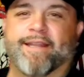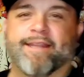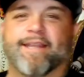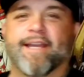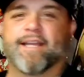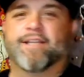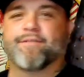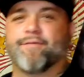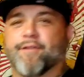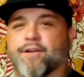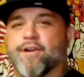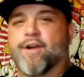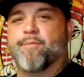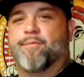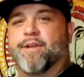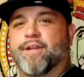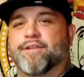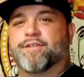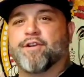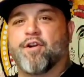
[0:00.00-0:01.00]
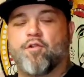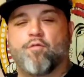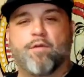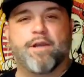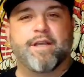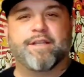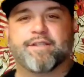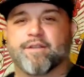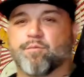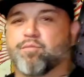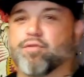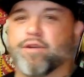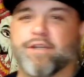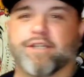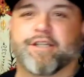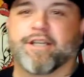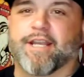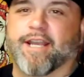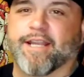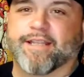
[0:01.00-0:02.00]
in. Thanks for coming as always.
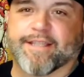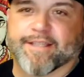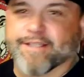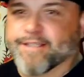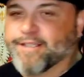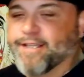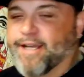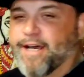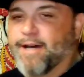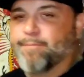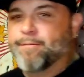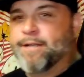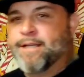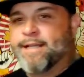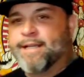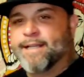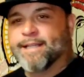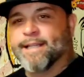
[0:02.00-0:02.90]
Appreciate the stop.